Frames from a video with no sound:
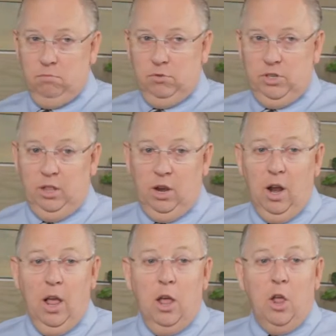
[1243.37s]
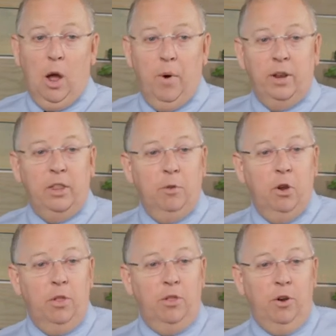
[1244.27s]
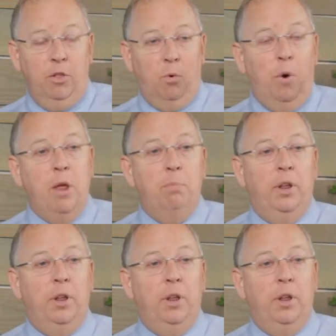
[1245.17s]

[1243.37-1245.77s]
sit there. I want them to know that they're in the right